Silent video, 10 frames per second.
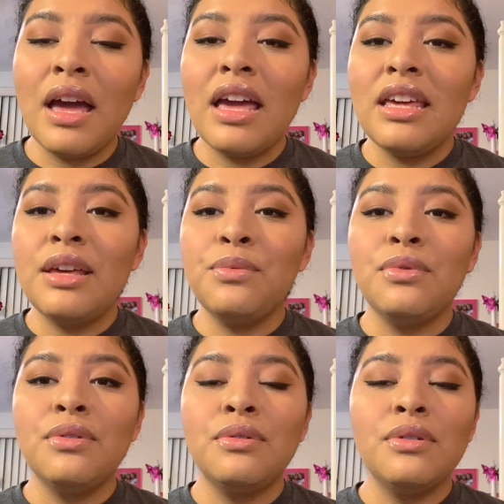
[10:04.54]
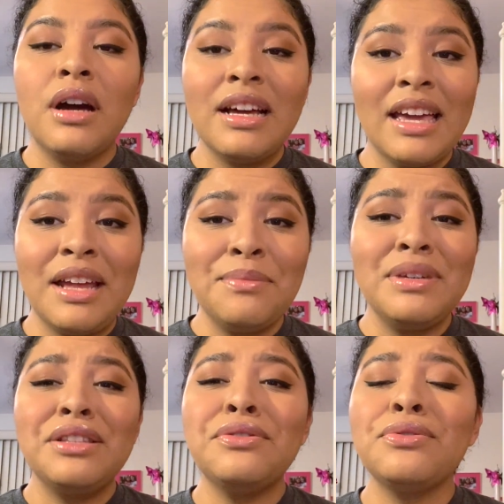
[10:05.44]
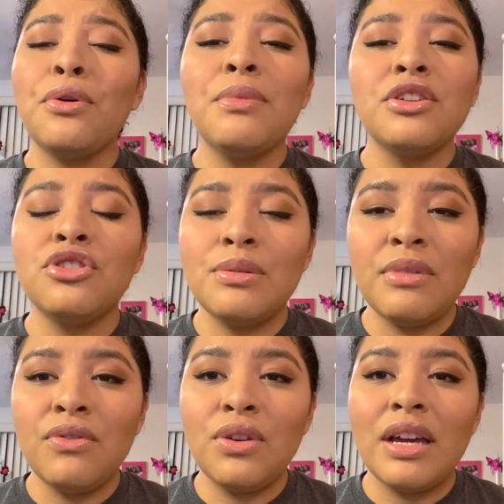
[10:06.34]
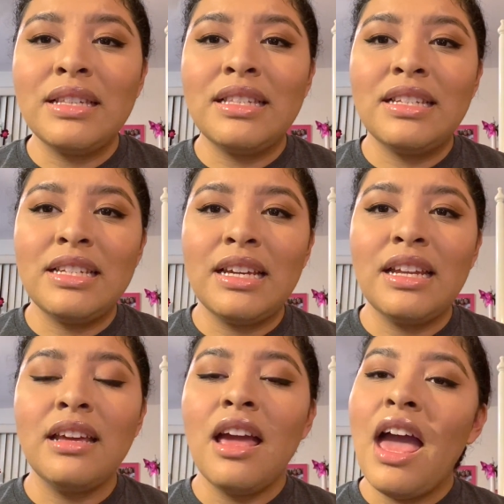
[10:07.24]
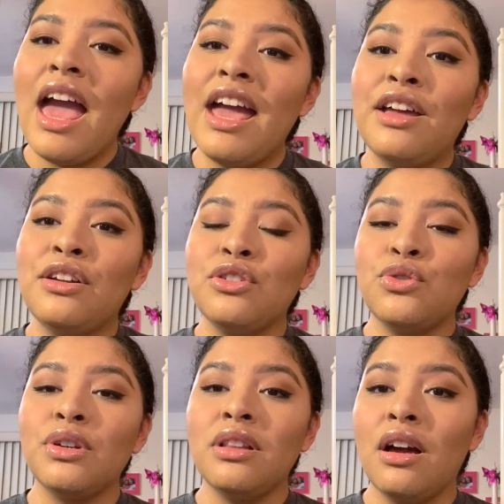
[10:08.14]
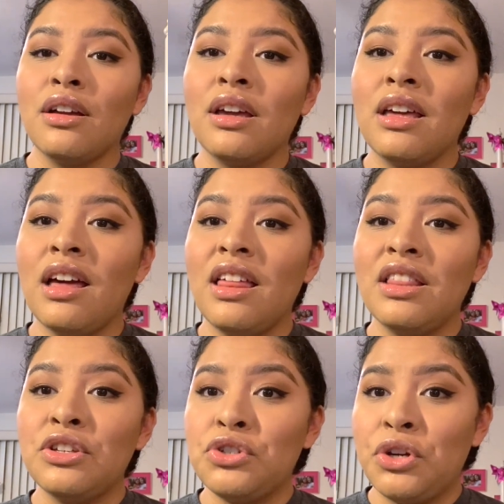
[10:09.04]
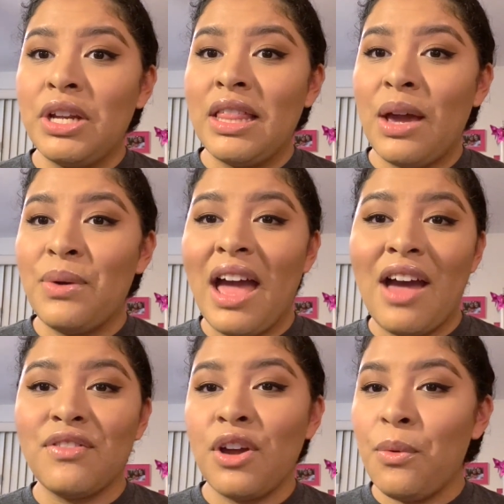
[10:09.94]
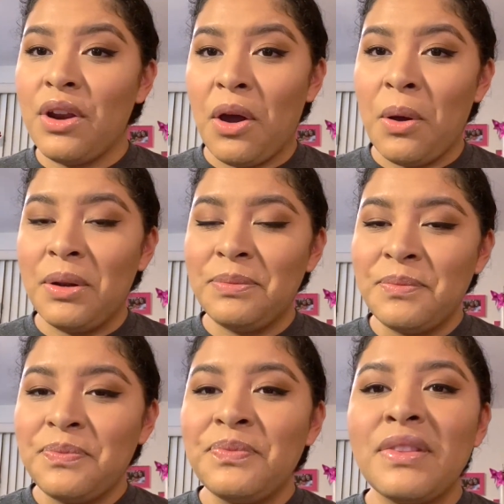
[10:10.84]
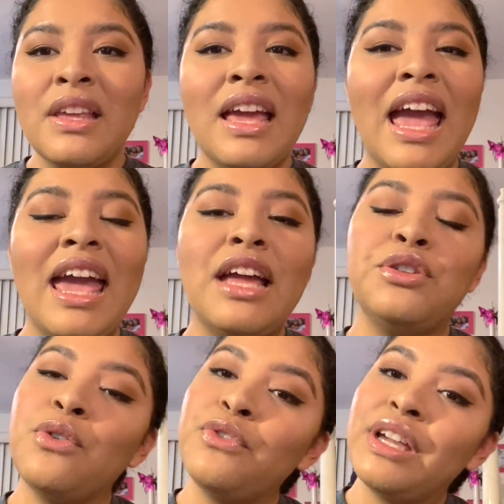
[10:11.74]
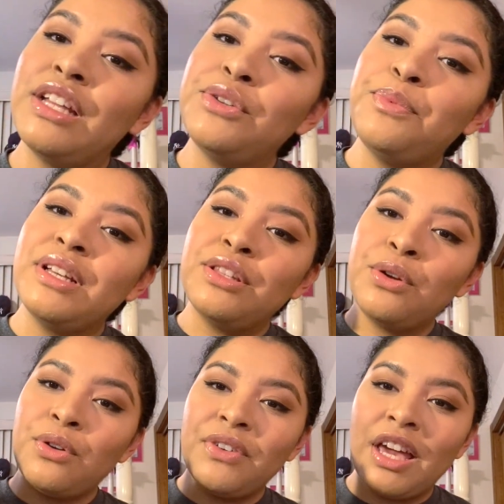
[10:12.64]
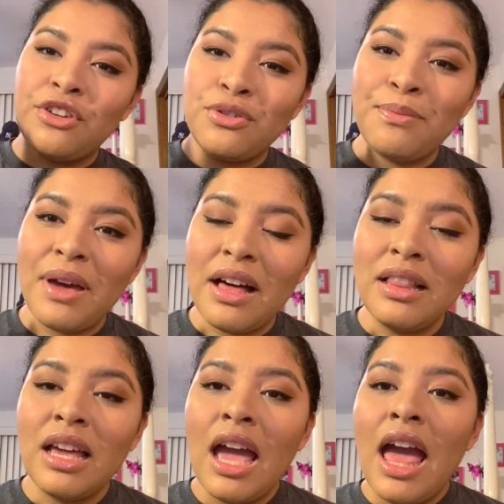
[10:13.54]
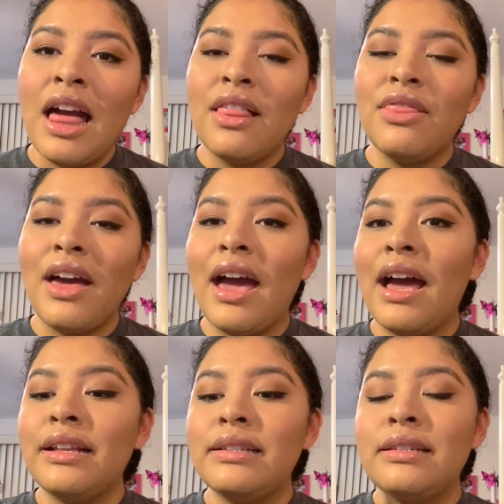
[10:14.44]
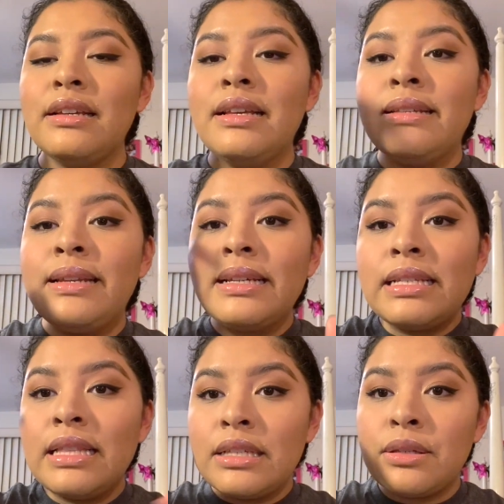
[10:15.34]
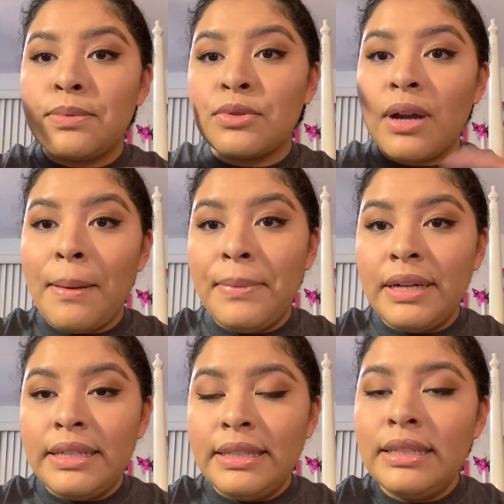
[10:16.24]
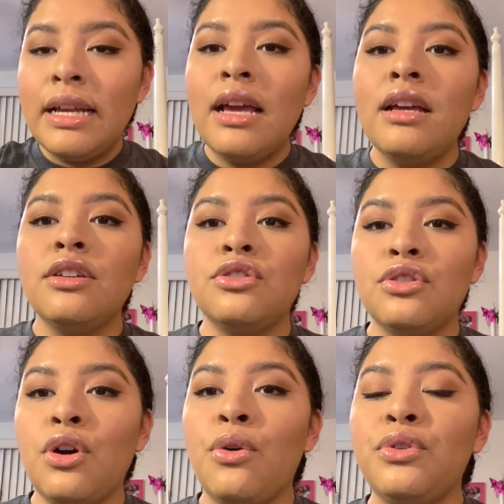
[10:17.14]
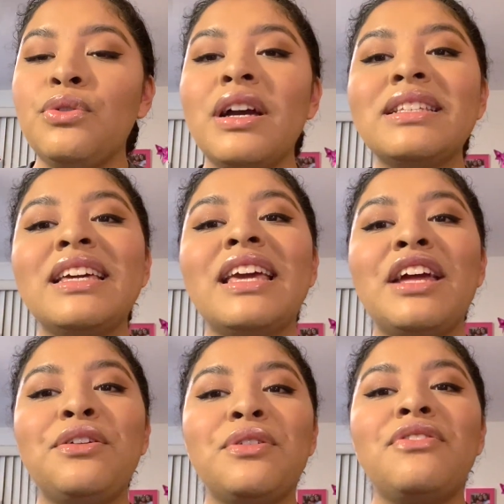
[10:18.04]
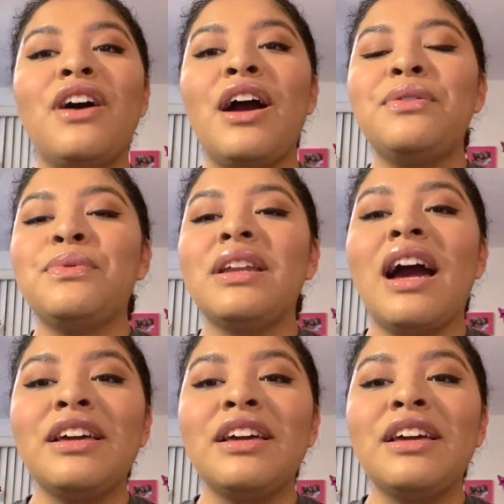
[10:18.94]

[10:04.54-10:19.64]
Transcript: It will, again, mean so much to me if you guys did, and join along in the journey that we have going on. And don't forget to press the notification bell. That is next to the subscribe button, so you guys can get notified when I